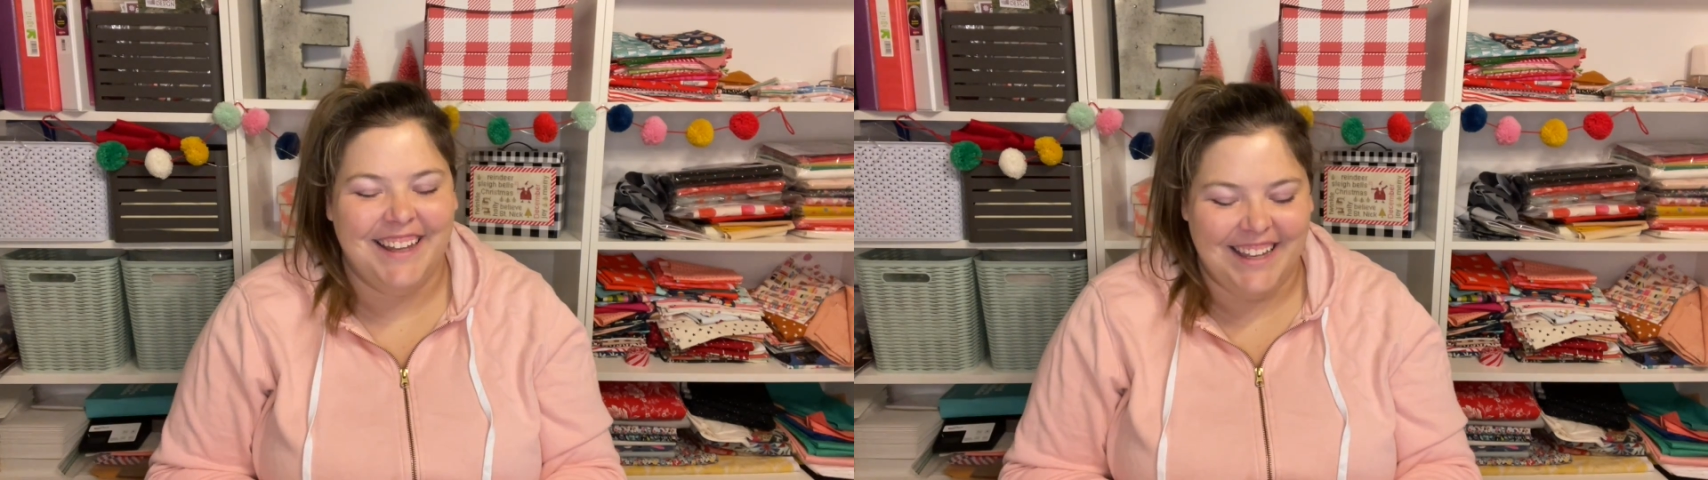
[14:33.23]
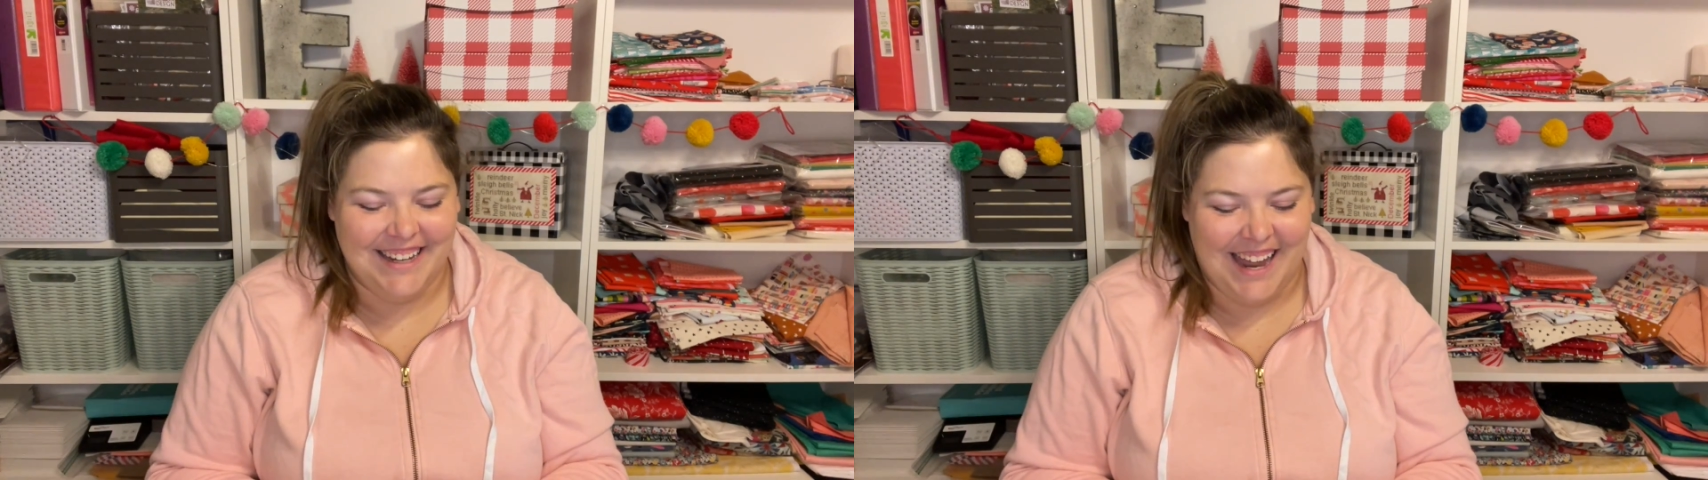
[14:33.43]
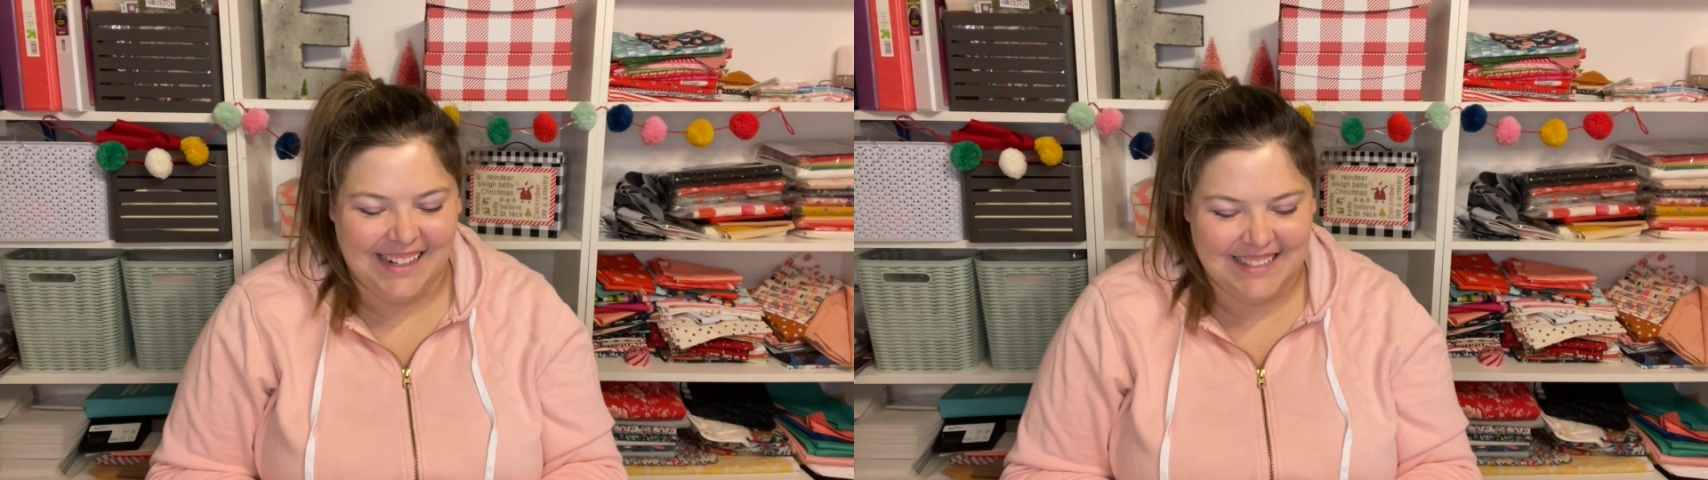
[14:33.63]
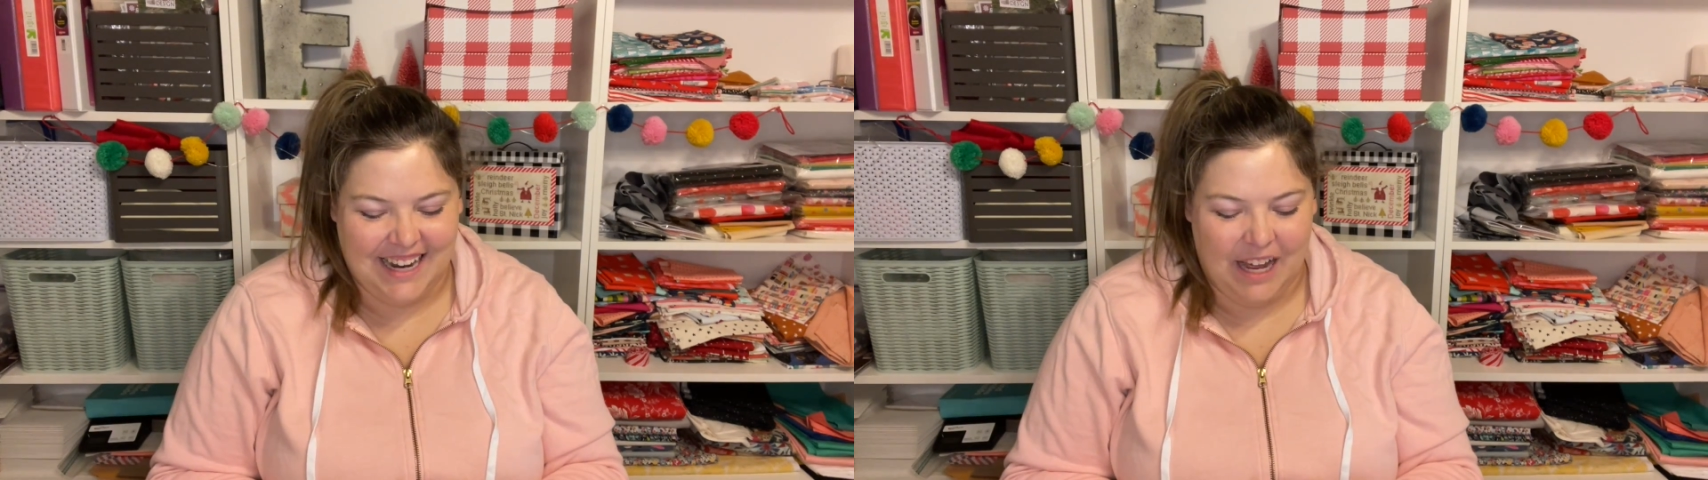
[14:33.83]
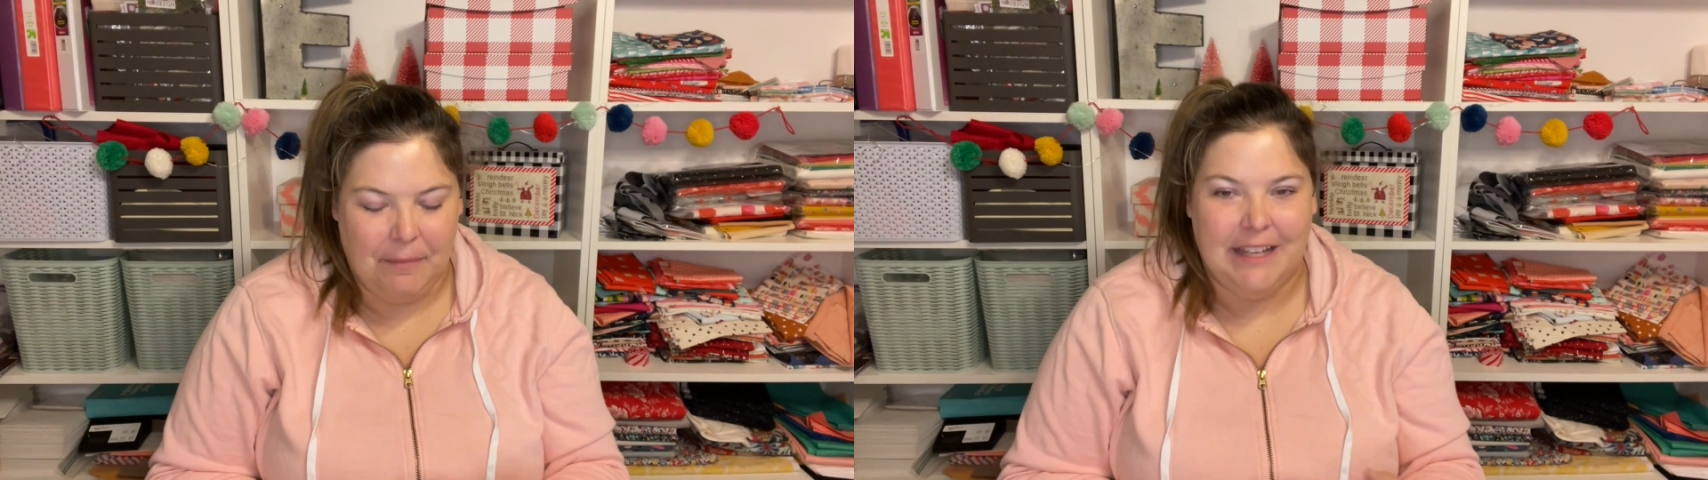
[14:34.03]
Next
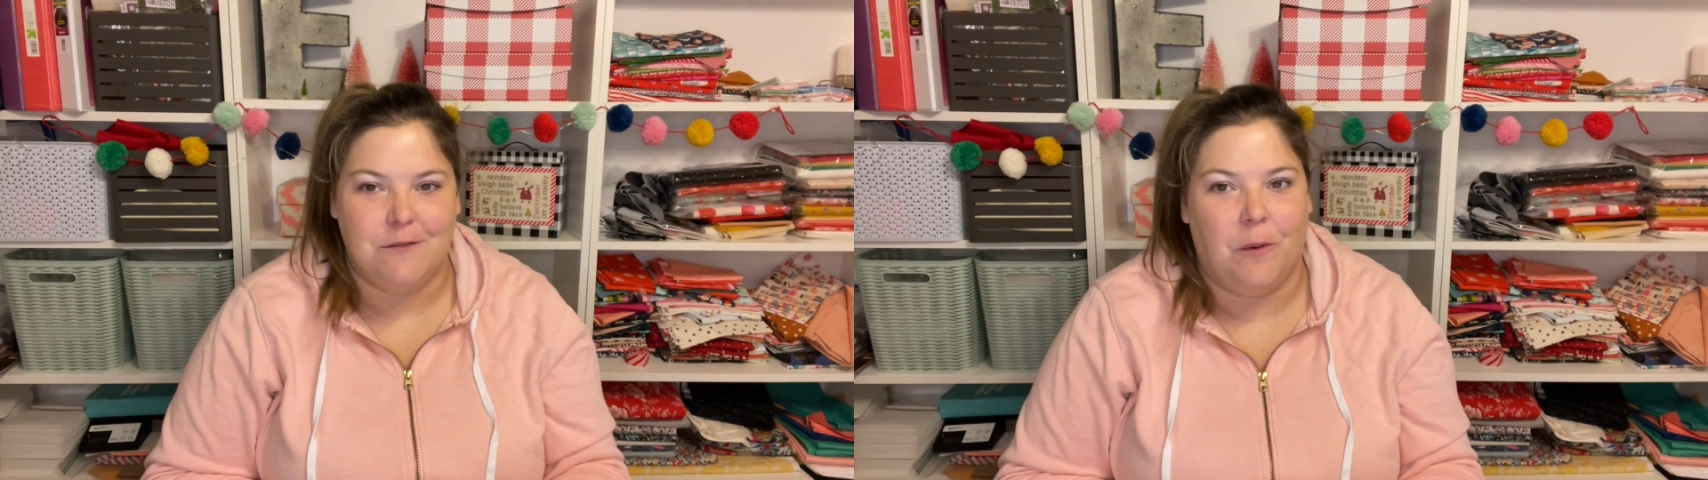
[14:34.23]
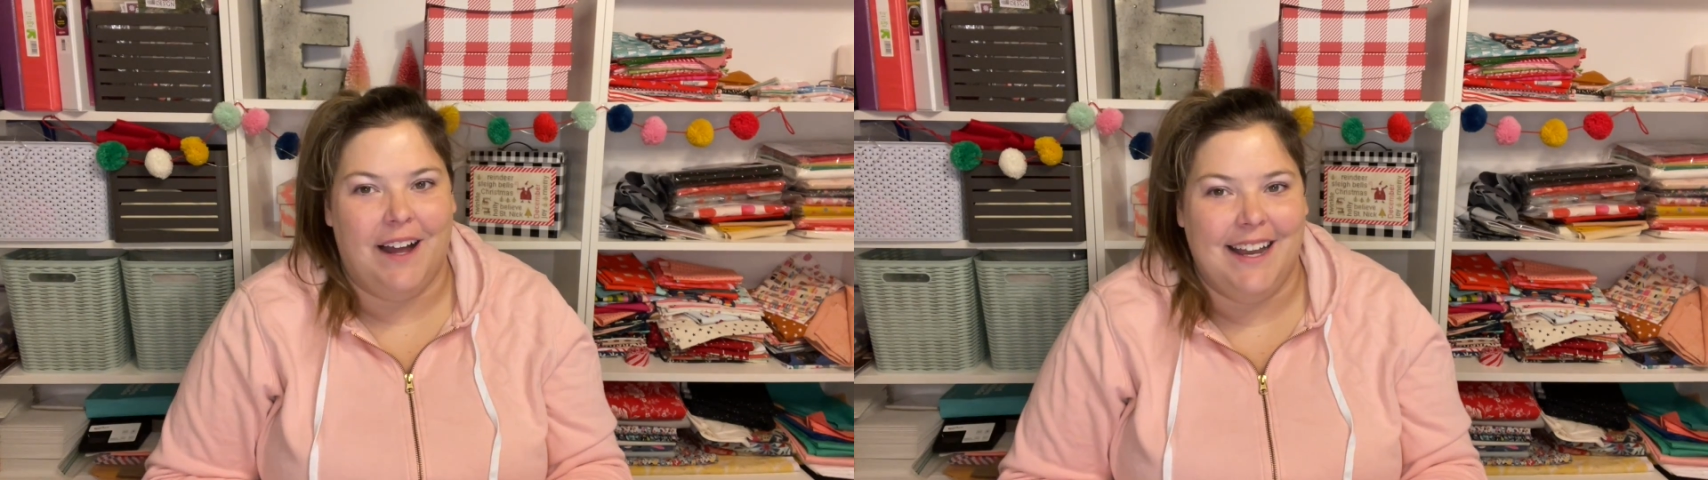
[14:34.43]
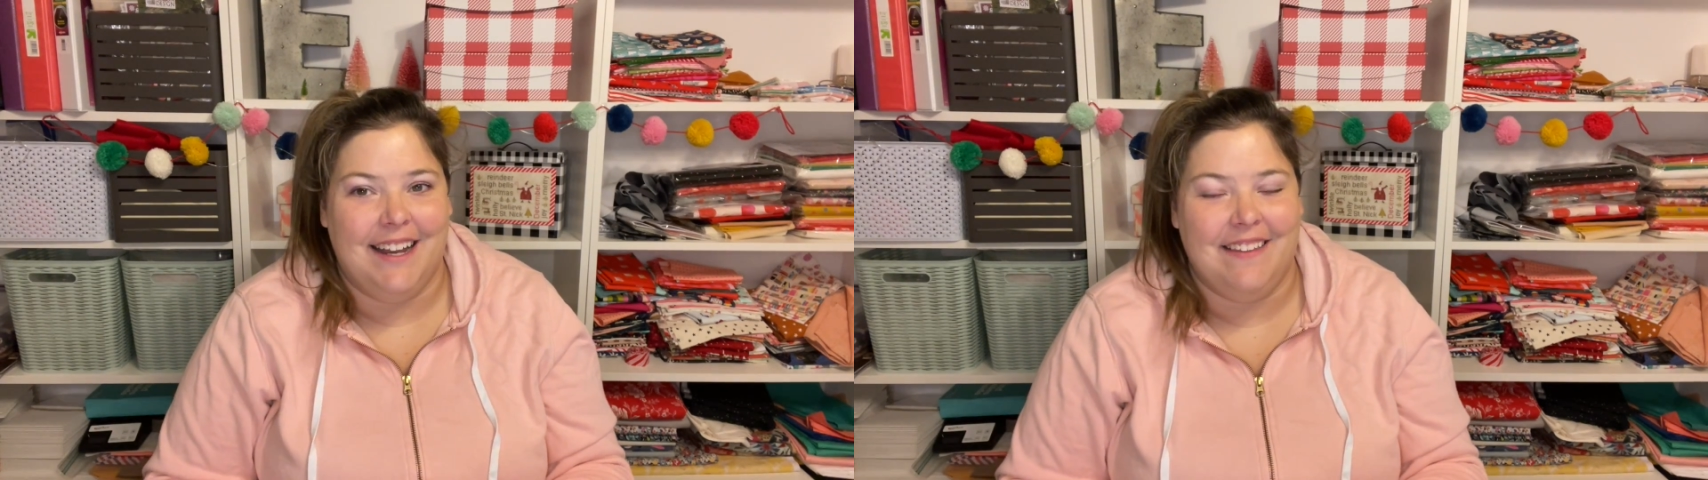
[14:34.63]
up is one